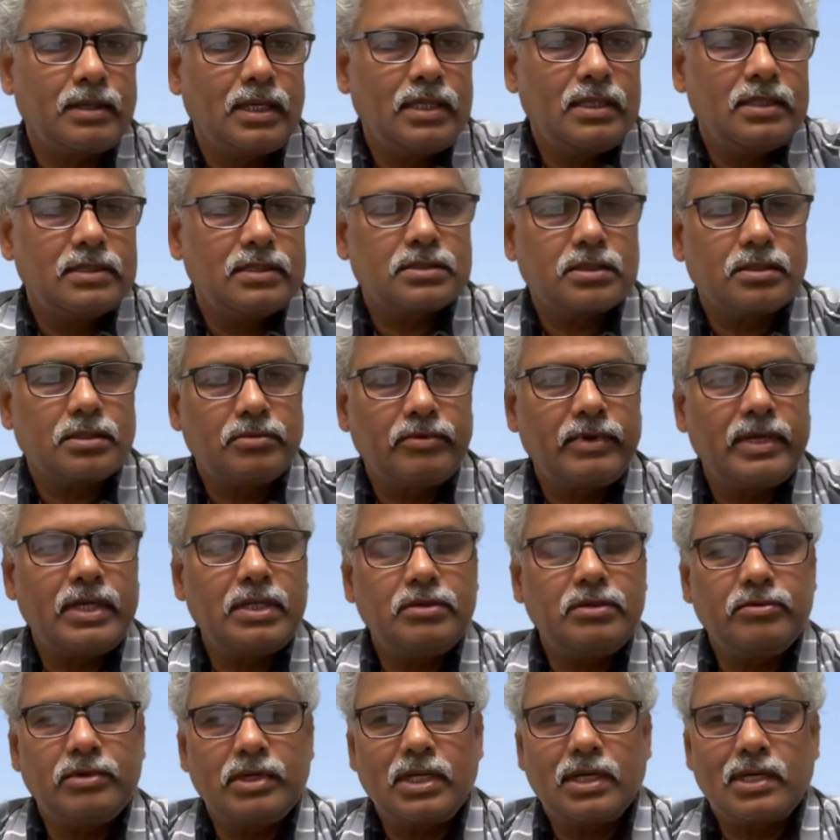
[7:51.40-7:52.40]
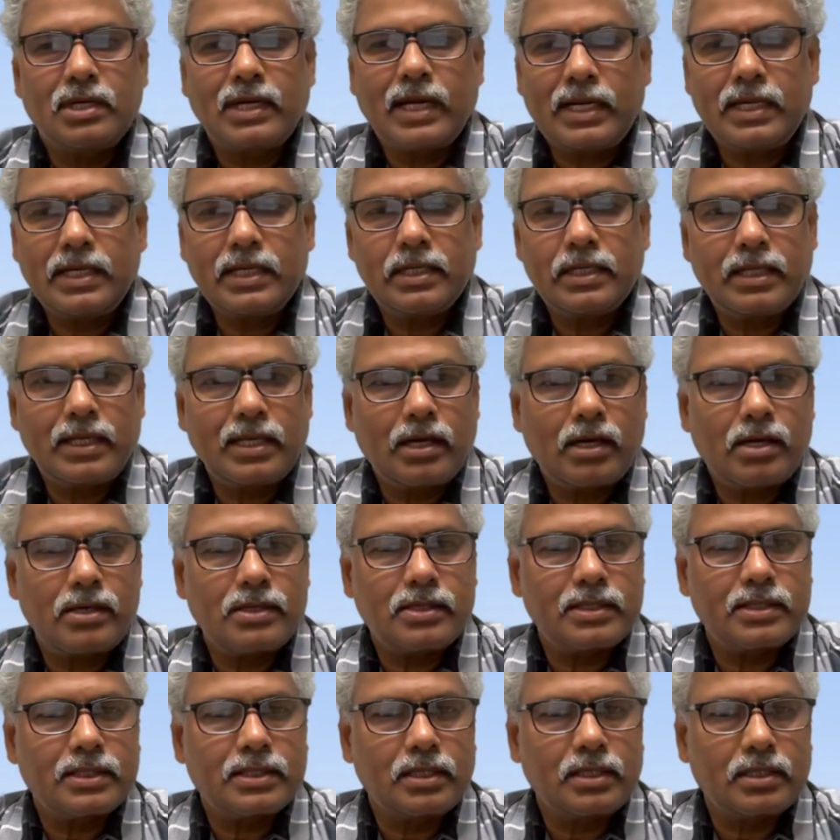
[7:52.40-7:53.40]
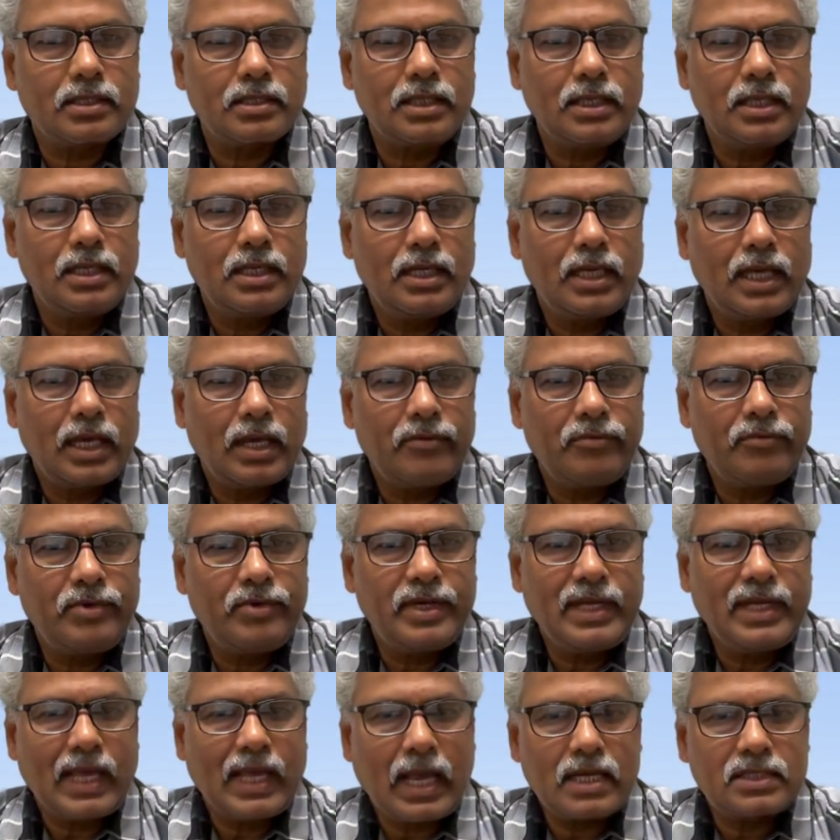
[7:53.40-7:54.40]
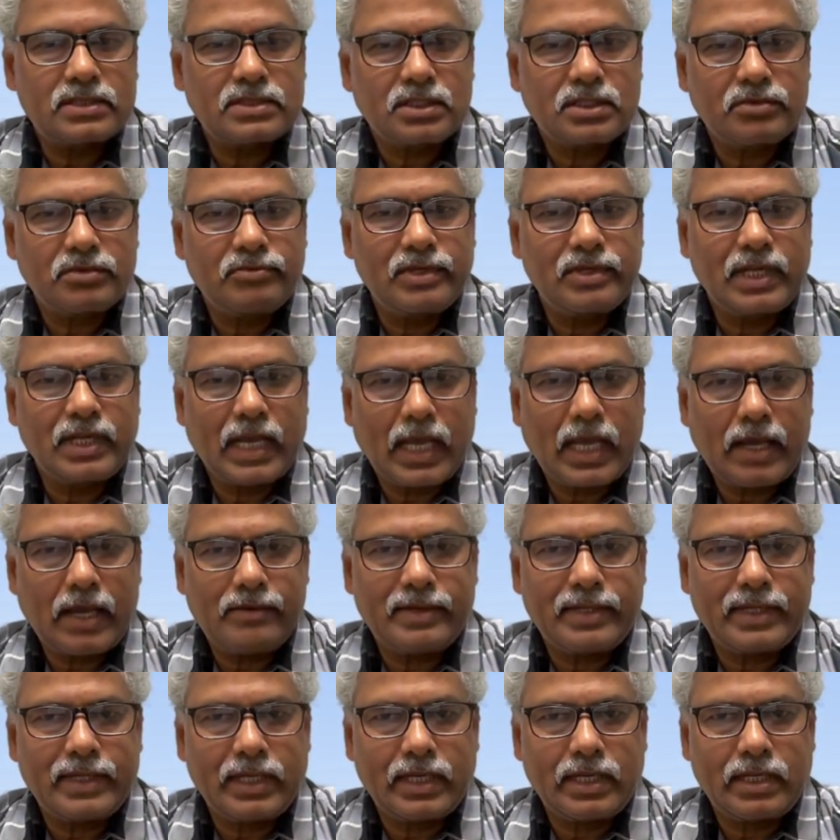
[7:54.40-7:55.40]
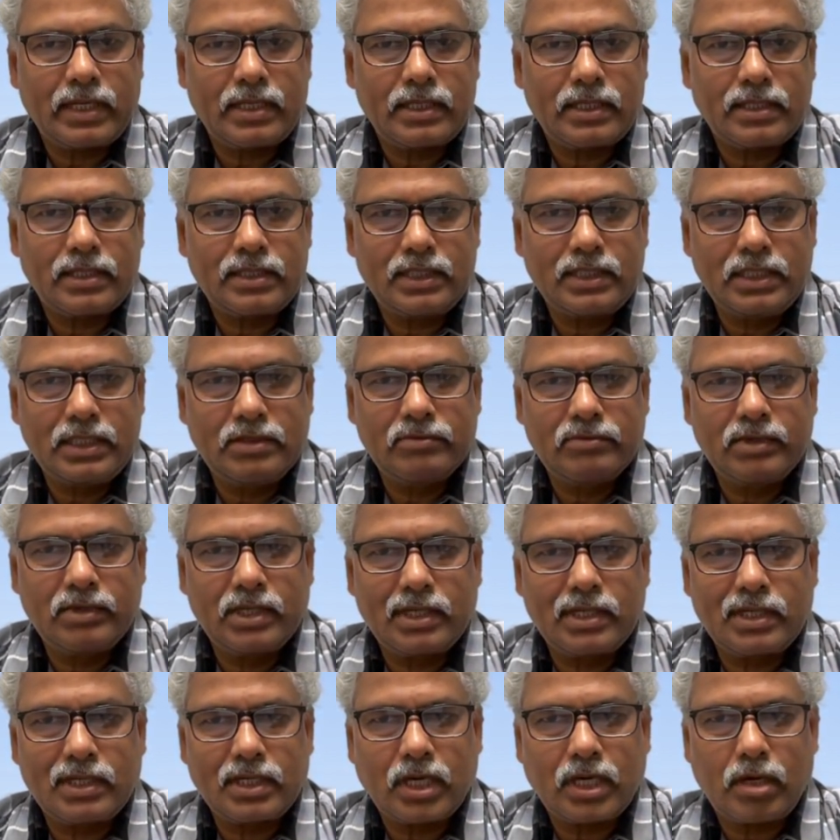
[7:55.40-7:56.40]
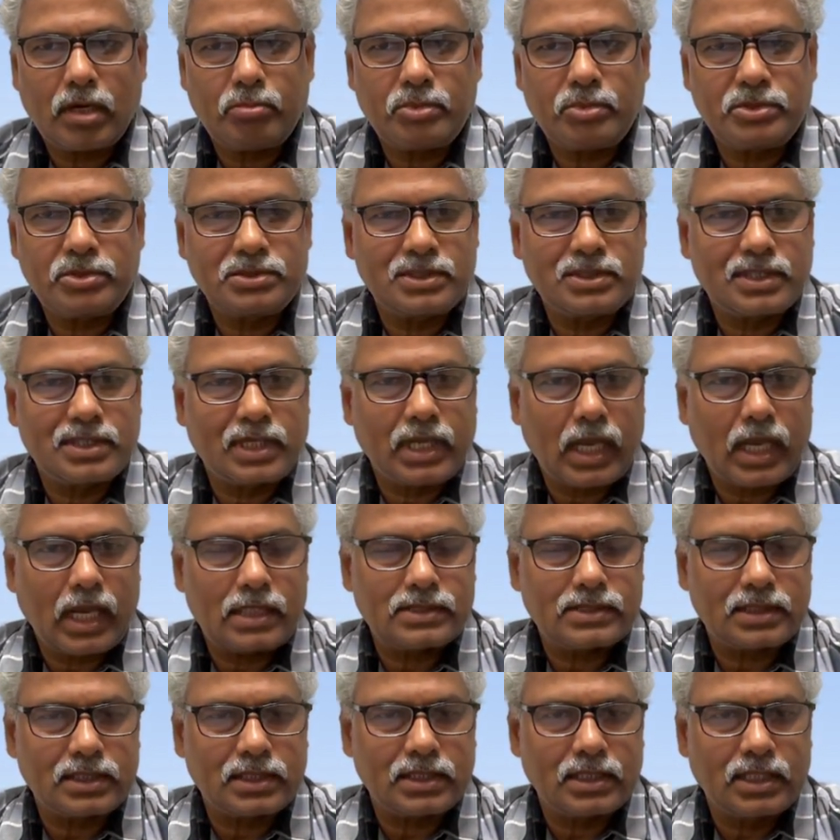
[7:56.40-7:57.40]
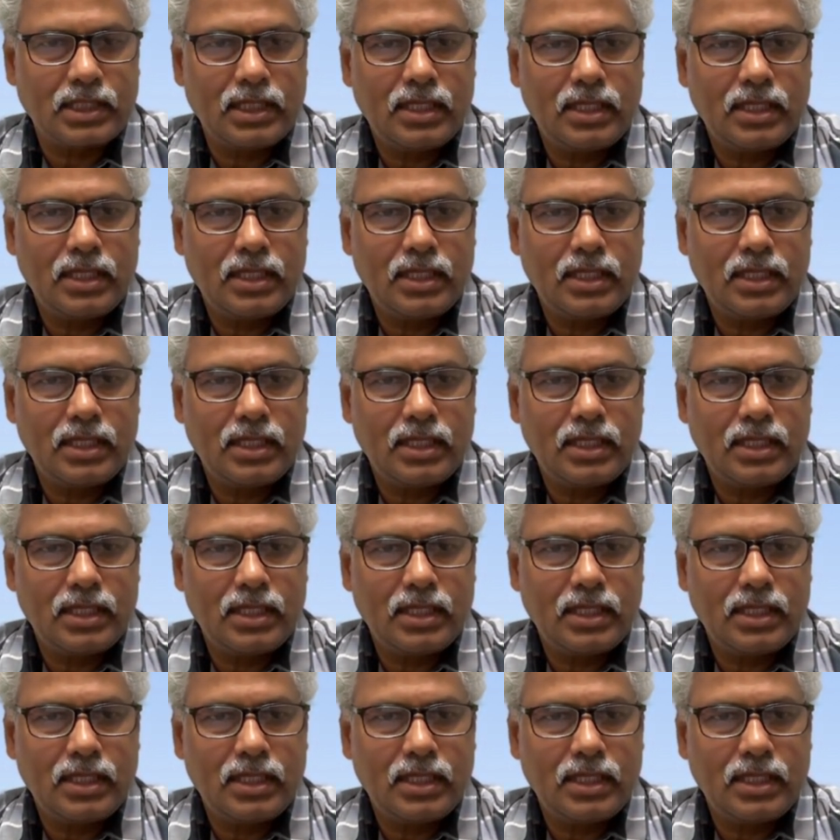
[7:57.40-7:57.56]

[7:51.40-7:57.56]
so when you were writing an article, every action will have an equal and opposite reaction.